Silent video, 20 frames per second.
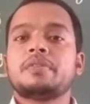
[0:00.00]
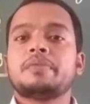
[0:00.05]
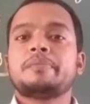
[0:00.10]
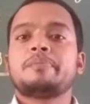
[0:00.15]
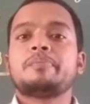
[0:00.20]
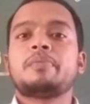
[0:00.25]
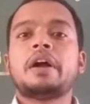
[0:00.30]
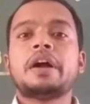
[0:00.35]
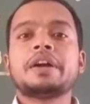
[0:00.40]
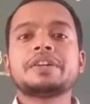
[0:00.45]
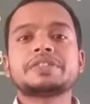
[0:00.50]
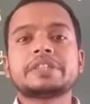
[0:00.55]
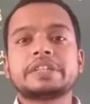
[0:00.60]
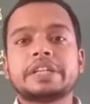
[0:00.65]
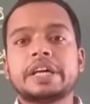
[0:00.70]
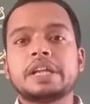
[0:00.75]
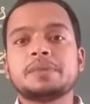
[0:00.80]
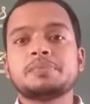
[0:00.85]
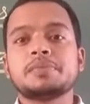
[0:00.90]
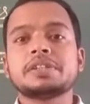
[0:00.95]
plants
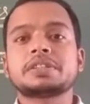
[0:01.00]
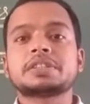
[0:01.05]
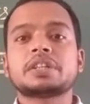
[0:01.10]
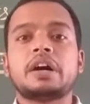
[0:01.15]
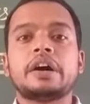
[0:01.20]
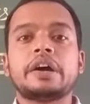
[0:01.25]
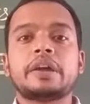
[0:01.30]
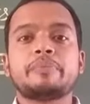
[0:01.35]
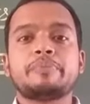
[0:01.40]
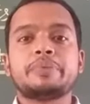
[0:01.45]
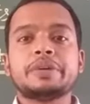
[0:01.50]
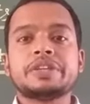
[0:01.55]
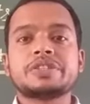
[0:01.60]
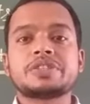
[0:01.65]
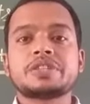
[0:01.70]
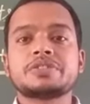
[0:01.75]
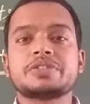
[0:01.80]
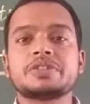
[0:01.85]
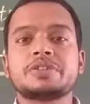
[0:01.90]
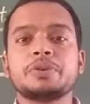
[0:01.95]
and animals are pH
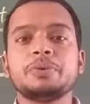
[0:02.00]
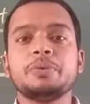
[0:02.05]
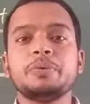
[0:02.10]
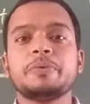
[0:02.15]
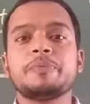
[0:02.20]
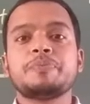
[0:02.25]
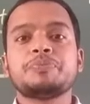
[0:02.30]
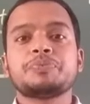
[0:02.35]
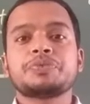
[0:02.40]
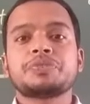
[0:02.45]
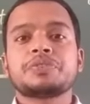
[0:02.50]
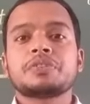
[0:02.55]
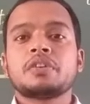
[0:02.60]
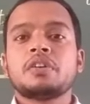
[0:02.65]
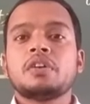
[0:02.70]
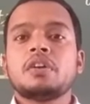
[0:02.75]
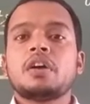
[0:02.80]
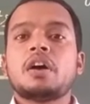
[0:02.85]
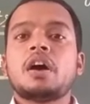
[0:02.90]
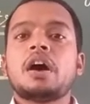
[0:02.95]
sensitive
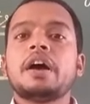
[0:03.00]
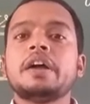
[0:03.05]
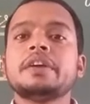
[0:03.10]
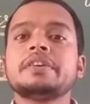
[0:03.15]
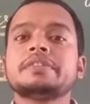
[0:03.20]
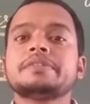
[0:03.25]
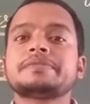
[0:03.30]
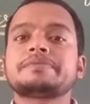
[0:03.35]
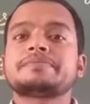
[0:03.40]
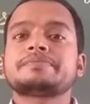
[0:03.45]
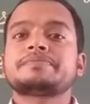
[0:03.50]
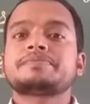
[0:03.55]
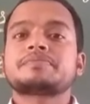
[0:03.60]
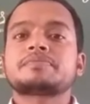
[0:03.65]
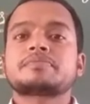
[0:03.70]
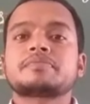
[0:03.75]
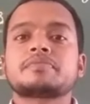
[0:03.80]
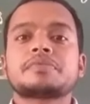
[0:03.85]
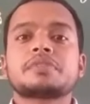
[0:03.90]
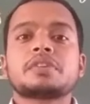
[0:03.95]
and
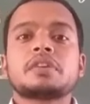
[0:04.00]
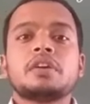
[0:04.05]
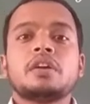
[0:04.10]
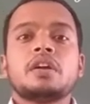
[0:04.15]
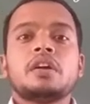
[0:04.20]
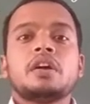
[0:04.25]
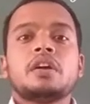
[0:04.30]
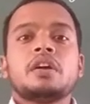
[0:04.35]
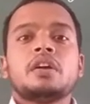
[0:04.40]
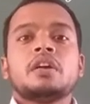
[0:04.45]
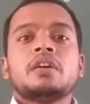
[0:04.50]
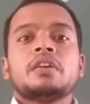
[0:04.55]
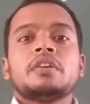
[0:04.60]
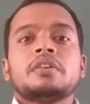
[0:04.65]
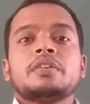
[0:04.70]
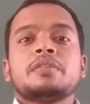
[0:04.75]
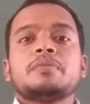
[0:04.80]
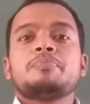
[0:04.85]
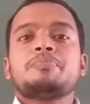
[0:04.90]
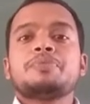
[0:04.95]

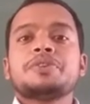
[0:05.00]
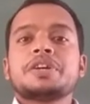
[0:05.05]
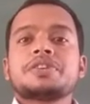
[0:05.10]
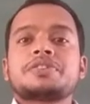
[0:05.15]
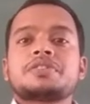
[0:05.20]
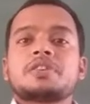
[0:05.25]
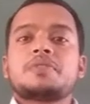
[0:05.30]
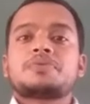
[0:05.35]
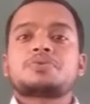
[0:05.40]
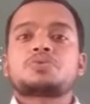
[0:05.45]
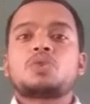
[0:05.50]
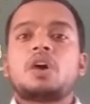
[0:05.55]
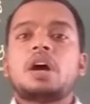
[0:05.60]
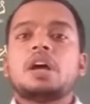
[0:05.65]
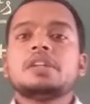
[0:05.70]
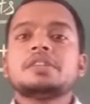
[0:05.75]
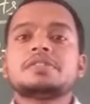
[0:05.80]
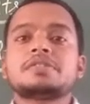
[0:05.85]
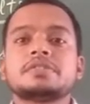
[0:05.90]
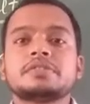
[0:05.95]
pH of
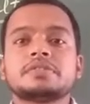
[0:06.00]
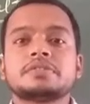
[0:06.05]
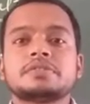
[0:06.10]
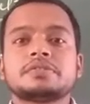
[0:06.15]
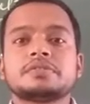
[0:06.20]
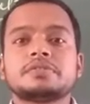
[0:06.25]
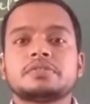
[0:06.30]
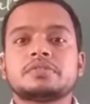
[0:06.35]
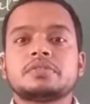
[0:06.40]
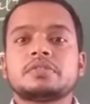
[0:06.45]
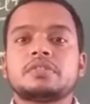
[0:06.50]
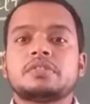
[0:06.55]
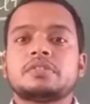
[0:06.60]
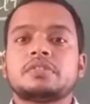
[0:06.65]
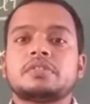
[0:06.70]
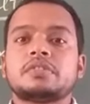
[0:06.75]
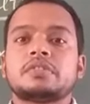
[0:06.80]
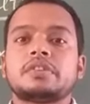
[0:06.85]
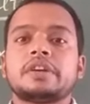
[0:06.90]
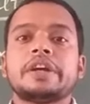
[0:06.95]
soils
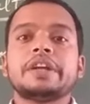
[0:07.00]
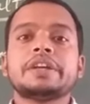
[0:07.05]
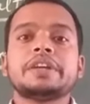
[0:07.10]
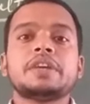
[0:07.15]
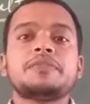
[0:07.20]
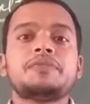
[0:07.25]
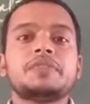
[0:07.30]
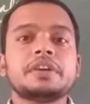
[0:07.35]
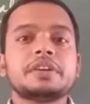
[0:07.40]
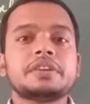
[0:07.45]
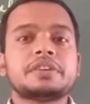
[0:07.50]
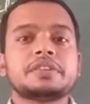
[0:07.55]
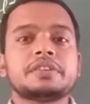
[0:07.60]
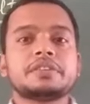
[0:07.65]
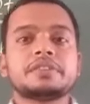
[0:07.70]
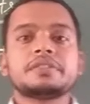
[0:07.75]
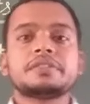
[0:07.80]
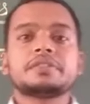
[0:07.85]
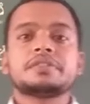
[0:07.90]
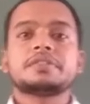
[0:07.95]
in different
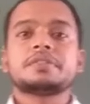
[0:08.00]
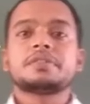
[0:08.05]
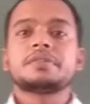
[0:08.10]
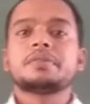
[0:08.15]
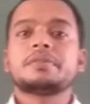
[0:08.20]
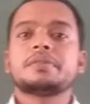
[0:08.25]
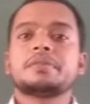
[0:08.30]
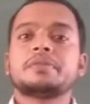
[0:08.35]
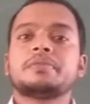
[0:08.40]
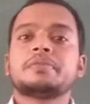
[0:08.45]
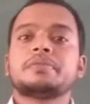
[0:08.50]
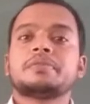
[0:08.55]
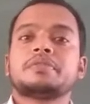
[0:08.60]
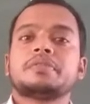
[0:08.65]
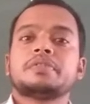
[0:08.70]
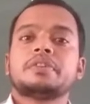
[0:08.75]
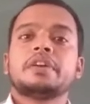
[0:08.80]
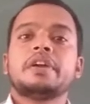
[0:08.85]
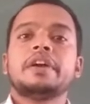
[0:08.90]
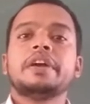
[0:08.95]

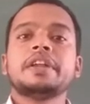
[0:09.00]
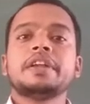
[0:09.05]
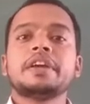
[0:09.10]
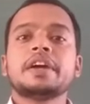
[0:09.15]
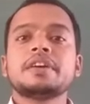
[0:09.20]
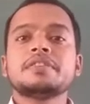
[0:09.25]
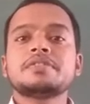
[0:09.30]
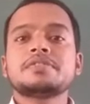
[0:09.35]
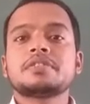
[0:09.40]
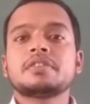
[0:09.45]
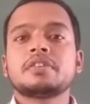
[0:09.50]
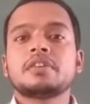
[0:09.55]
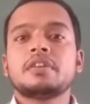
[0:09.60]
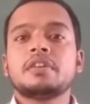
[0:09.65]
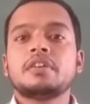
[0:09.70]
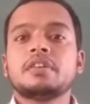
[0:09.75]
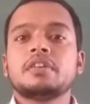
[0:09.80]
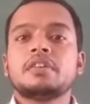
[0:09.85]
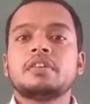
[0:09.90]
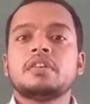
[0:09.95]
areas,
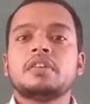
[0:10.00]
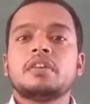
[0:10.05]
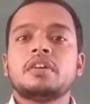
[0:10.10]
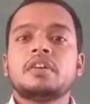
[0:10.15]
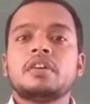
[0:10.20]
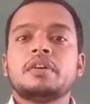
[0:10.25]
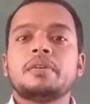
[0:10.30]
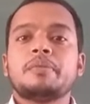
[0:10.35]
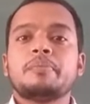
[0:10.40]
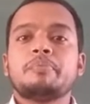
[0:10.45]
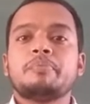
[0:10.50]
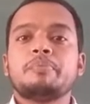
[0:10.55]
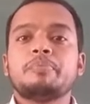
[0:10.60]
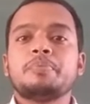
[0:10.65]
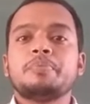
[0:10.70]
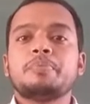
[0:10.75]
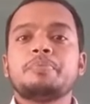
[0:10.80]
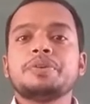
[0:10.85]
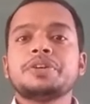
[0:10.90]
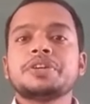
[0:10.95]

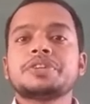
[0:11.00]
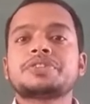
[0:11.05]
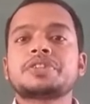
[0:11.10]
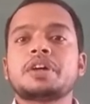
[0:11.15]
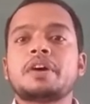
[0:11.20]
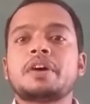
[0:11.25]
pH